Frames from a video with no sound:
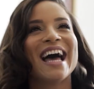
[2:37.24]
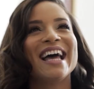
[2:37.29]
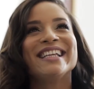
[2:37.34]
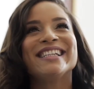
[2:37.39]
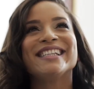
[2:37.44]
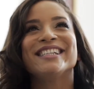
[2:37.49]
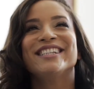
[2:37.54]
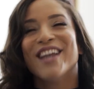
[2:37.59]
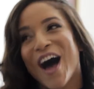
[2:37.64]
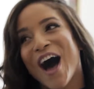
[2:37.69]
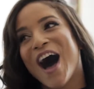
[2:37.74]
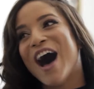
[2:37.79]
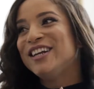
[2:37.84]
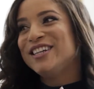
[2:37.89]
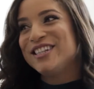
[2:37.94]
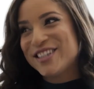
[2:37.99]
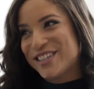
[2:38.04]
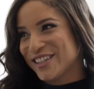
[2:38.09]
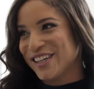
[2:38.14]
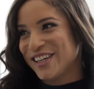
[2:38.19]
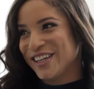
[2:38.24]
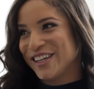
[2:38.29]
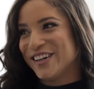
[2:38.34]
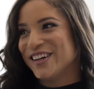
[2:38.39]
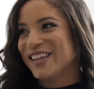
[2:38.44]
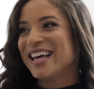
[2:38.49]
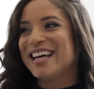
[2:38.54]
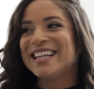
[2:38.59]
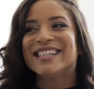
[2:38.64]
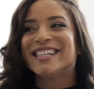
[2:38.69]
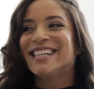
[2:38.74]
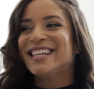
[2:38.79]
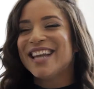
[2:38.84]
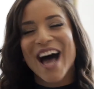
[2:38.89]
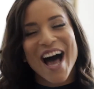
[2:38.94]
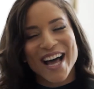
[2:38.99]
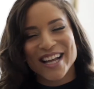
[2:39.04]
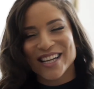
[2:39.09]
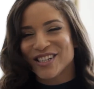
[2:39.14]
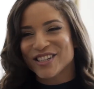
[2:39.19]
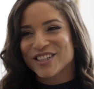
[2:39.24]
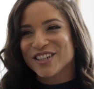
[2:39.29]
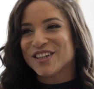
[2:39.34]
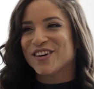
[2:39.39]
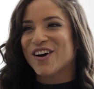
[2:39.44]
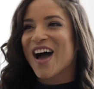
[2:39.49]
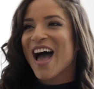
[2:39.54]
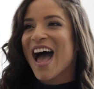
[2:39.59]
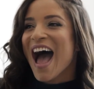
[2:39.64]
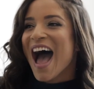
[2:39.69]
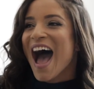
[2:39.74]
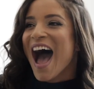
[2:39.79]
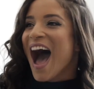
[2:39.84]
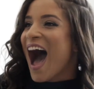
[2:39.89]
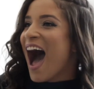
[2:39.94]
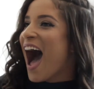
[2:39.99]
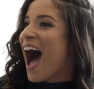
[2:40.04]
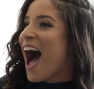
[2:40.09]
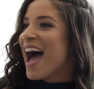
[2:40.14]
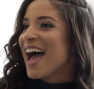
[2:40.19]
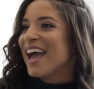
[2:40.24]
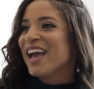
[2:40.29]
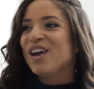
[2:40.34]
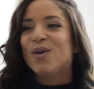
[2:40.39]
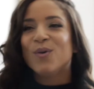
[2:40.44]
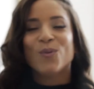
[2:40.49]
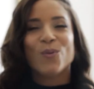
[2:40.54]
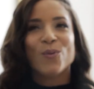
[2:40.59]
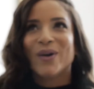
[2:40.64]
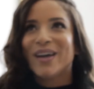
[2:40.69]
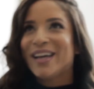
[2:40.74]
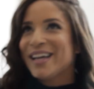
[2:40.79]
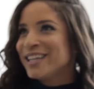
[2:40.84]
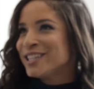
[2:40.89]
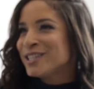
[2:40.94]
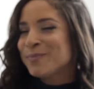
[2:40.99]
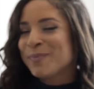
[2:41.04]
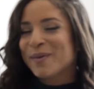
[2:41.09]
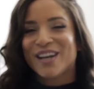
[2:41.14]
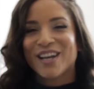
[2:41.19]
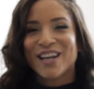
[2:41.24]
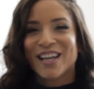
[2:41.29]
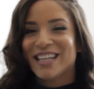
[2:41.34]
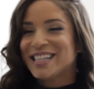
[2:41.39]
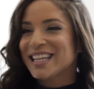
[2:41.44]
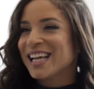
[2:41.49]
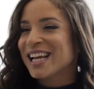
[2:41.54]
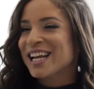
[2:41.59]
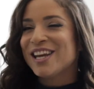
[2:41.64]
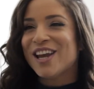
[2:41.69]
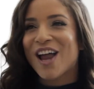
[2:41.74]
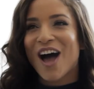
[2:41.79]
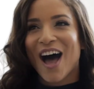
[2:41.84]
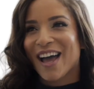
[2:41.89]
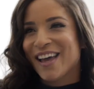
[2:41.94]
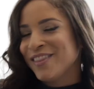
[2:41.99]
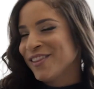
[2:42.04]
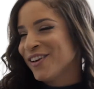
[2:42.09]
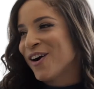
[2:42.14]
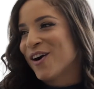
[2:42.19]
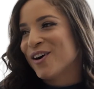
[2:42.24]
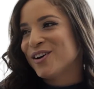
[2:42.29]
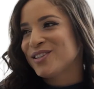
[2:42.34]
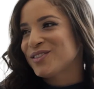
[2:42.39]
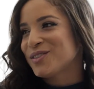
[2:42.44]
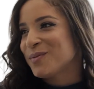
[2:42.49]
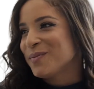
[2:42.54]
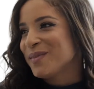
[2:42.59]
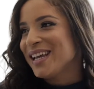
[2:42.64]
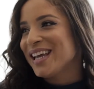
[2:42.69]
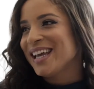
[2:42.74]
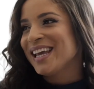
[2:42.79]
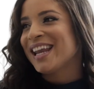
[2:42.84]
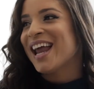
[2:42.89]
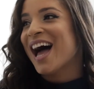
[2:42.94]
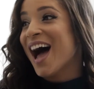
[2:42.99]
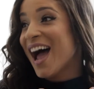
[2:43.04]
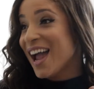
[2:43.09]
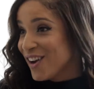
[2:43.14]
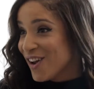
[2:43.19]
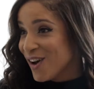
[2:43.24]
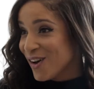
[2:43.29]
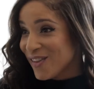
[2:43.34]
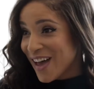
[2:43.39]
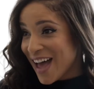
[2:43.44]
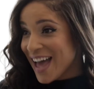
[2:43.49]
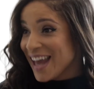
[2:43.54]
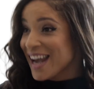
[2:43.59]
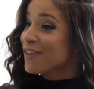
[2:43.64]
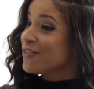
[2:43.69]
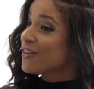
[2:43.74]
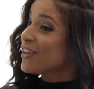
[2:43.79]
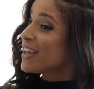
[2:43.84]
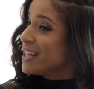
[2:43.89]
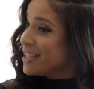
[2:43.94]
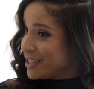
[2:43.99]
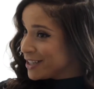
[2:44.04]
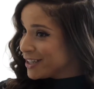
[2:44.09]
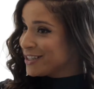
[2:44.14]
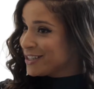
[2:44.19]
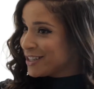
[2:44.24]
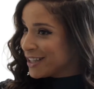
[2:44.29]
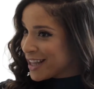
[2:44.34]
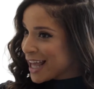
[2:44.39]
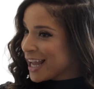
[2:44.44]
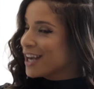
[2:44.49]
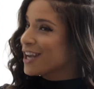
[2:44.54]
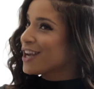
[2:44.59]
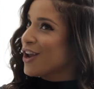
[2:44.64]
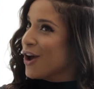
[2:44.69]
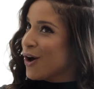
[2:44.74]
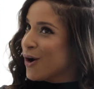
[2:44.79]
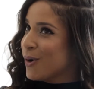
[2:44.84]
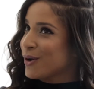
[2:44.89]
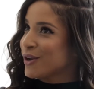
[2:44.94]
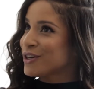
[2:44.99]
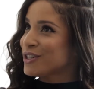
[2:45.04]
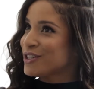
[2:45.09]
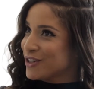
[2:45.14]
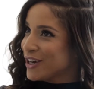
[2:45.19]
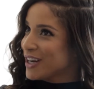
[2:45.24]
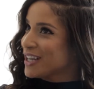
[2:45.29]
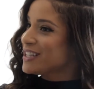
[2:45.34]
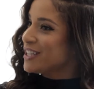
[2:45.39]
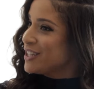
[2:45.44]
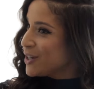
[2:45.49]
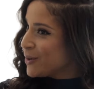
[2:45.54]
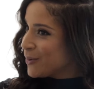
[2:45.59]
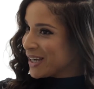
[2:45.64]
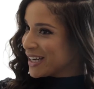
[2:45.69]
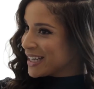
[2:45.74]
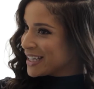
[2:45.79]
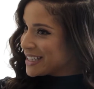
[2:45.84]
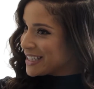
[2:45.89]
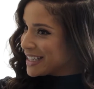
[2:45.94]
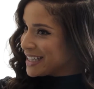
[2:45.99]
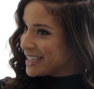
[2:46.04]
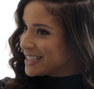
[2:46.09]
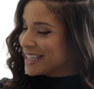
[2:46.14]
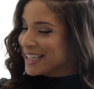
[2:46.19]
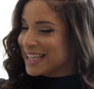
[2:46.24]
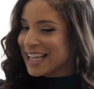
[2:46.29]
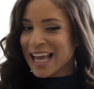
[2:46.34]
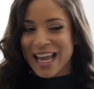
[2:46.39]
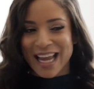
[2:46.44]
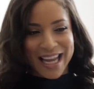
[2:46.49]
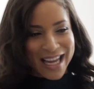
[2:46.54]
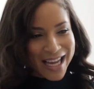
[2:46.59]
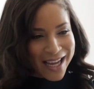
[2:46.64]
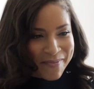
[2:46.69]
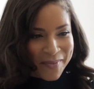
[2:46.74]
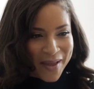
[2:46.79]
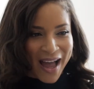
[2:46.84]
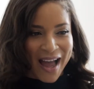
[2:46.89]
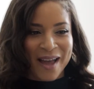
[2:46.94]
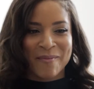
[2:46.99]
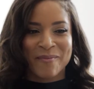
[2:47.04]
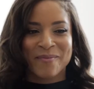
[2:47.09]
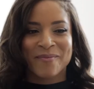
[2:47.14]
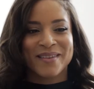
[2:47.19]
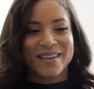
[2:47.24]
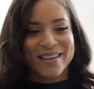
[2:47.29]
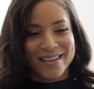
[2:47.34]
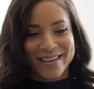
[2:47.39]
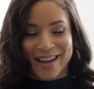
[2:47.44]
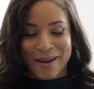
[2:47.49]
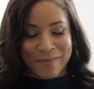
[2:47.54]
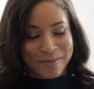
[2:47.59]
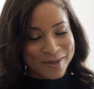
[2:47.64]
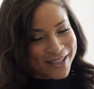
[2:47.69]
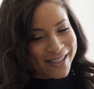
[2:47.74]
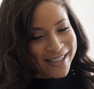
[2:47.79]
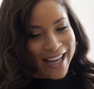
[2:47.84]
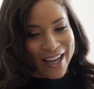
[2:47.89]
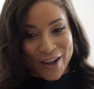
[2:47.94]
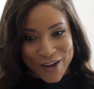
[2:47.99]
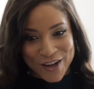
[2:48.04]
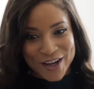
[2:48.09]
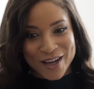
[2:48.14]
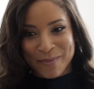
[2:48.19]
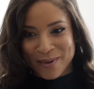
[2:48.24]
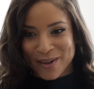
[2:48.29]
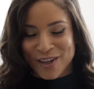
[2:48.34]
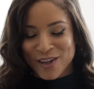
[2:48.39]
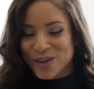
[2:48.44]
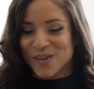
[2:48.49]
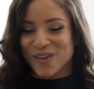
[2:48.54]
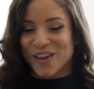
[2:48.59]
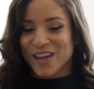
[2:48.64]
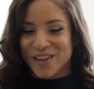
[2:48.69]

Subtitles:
That is not true. That's not true. I wish, but it's not in the cards for me, and I know that, and I feel it's good to know your strengths and your weaknesses, and I couldn't be you.